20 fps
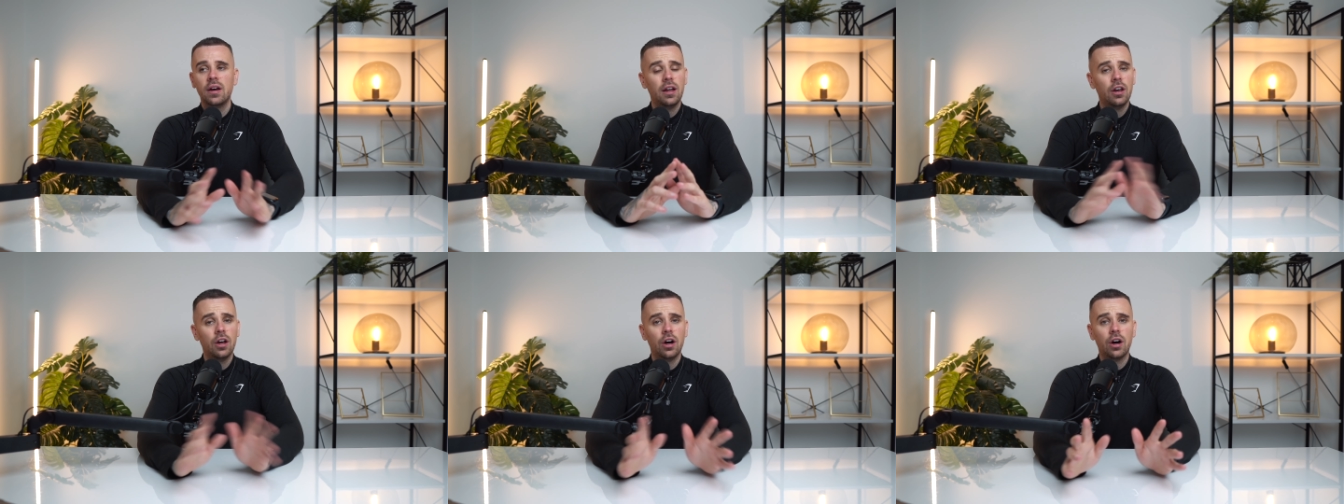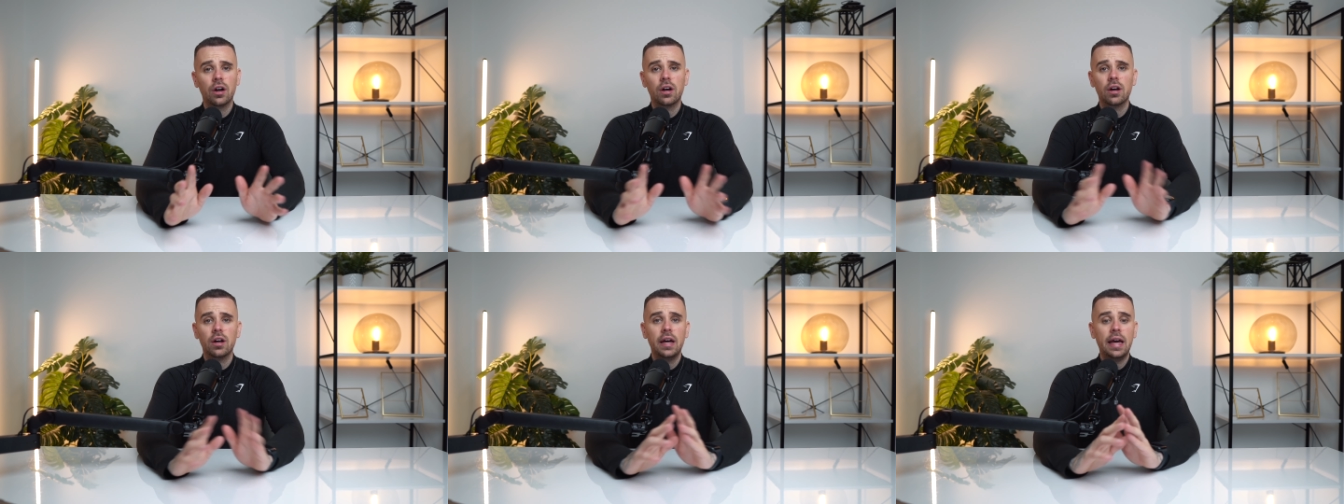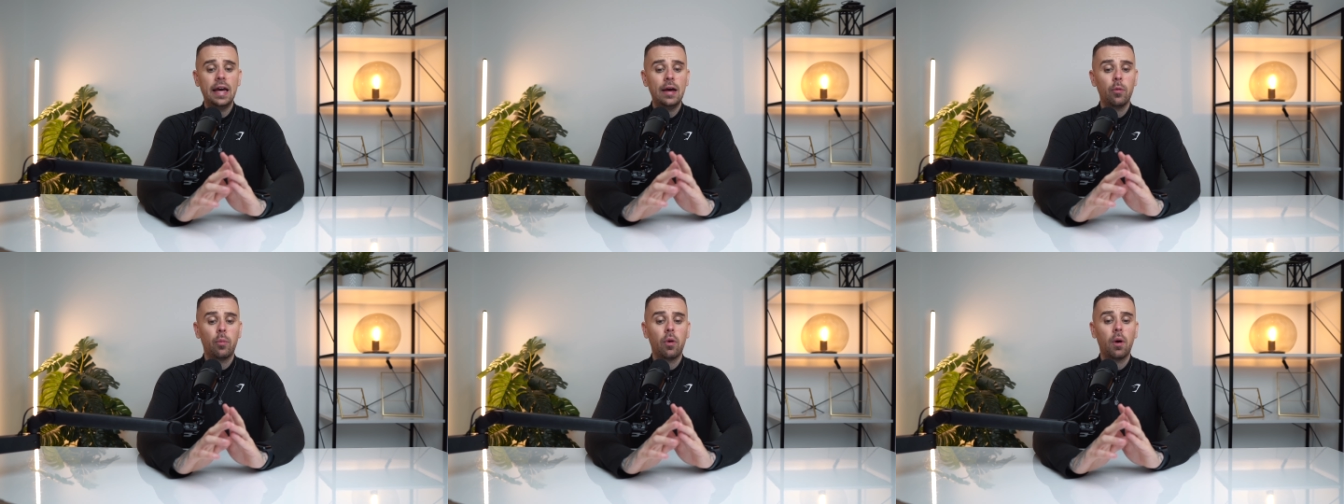Look,
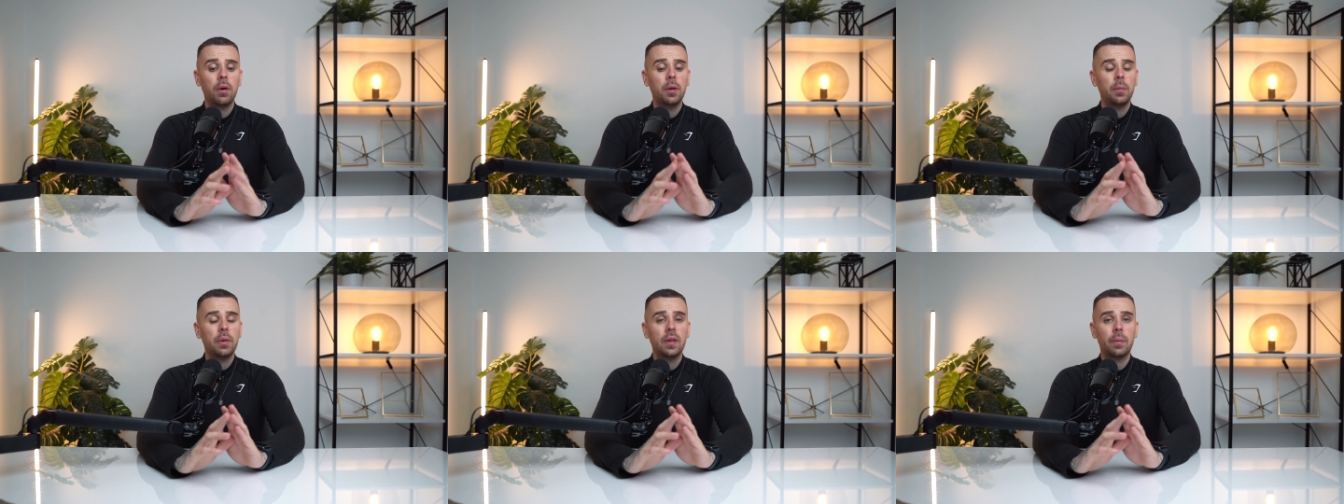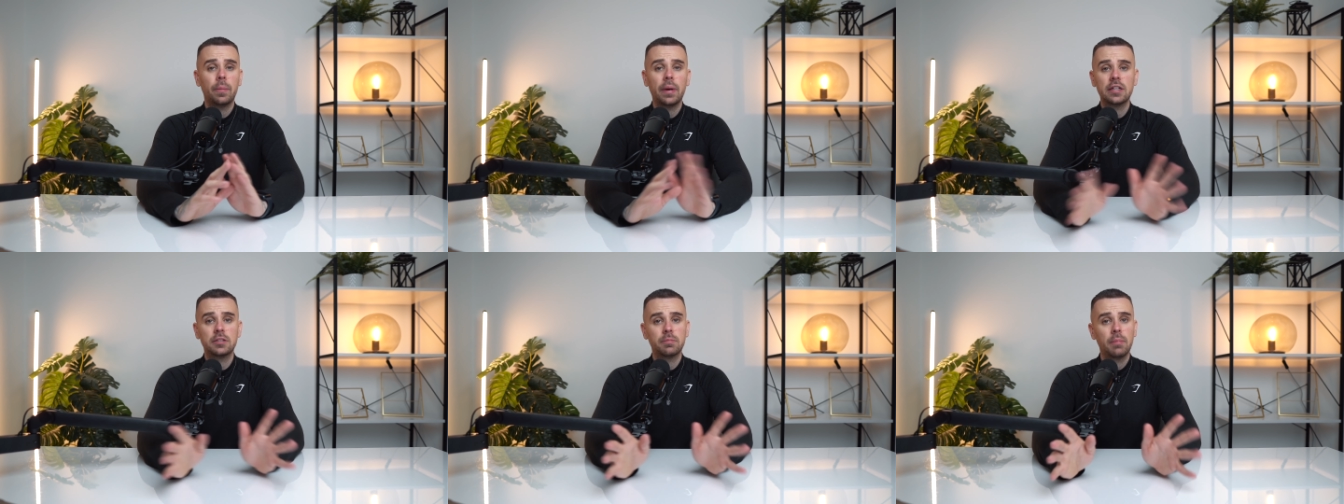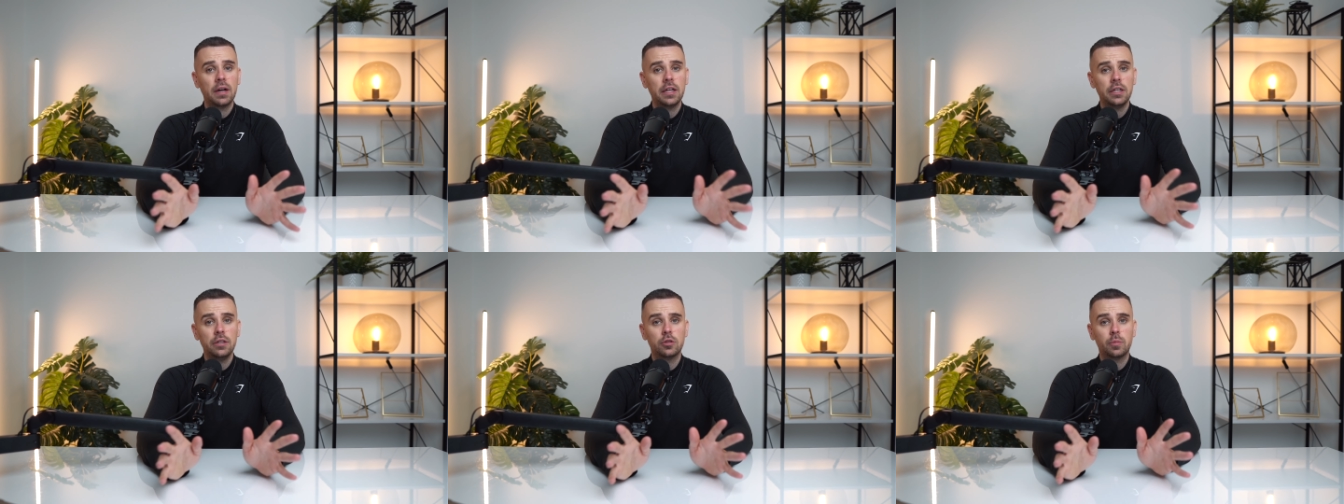it will probably be the best
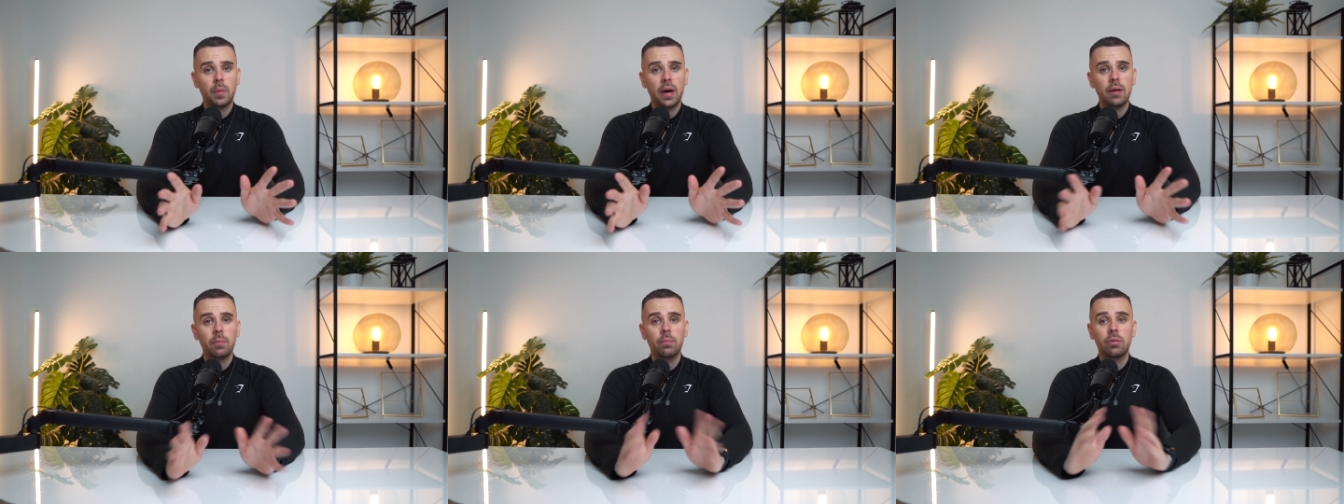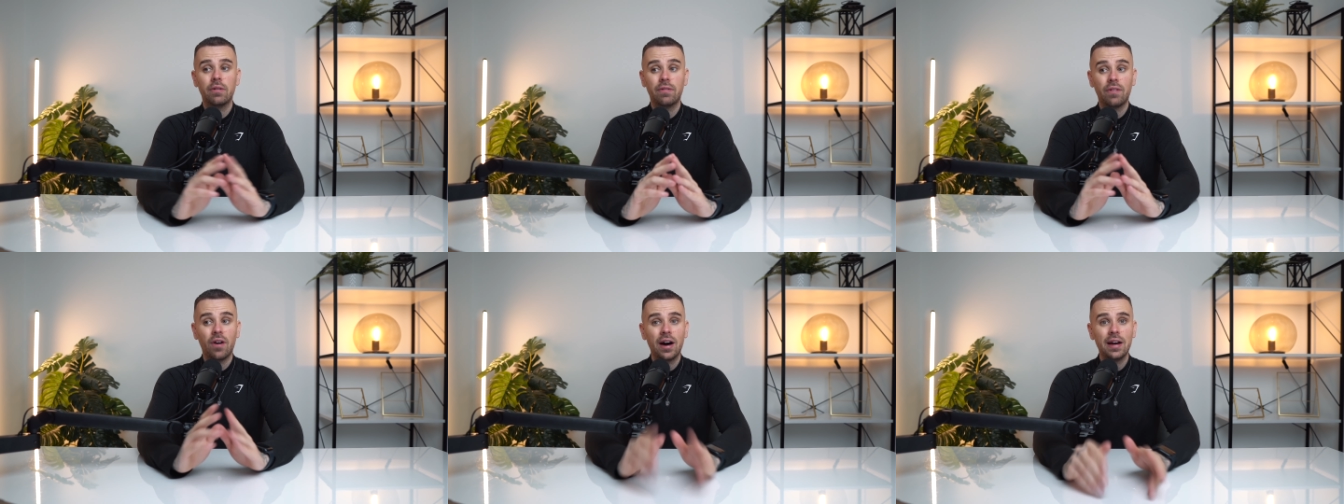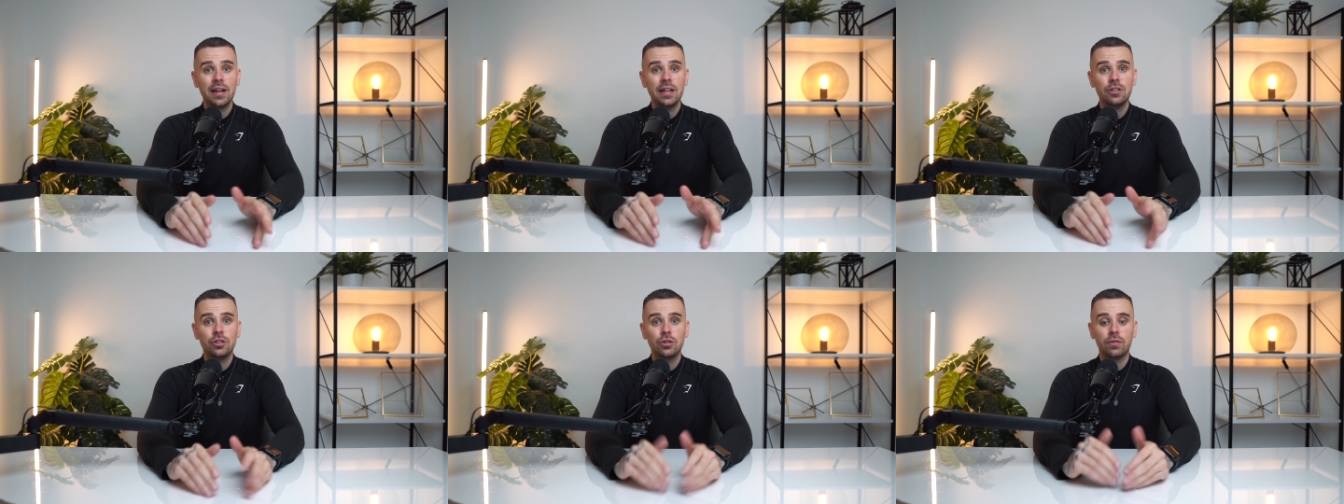money you spend
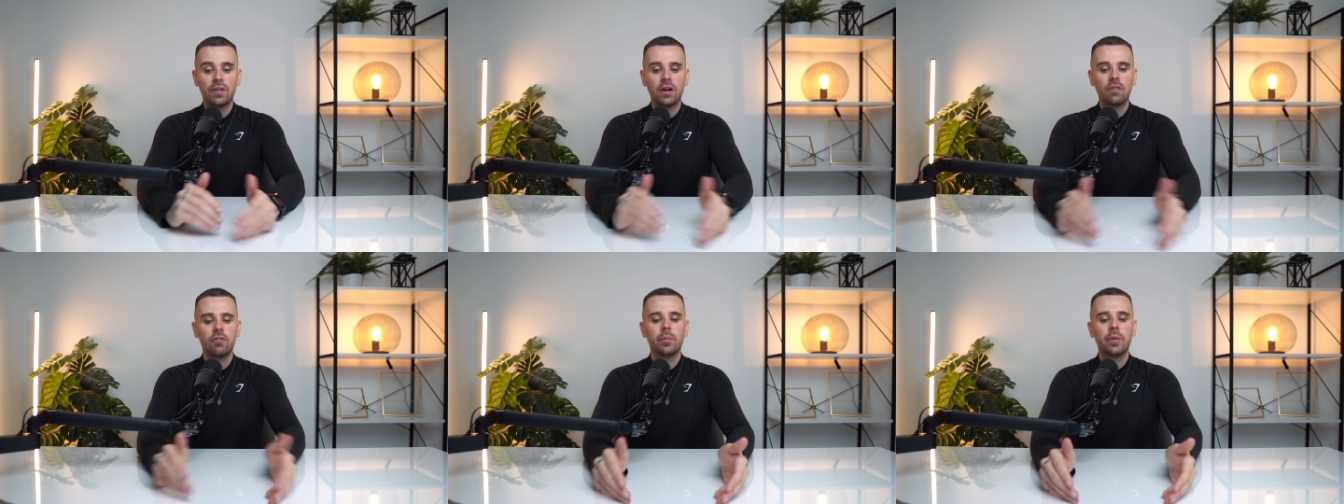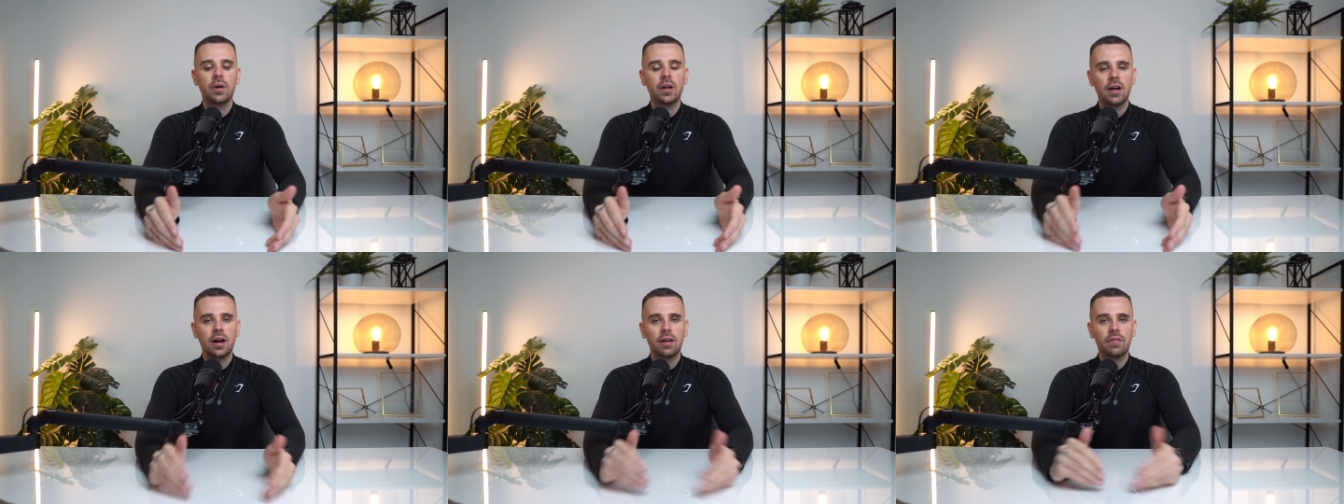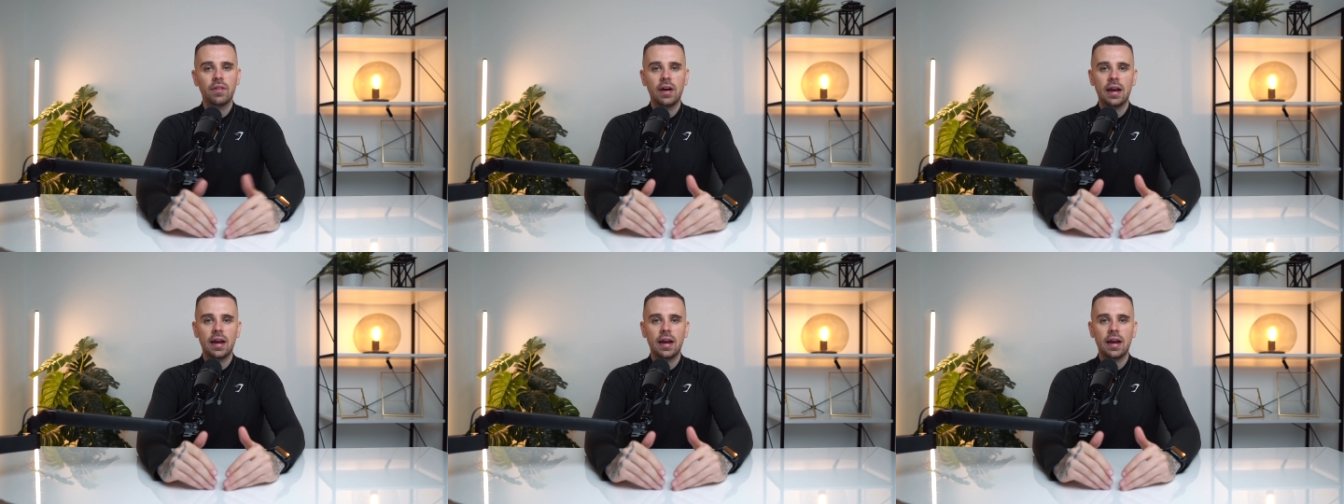provided you're vulnerable enough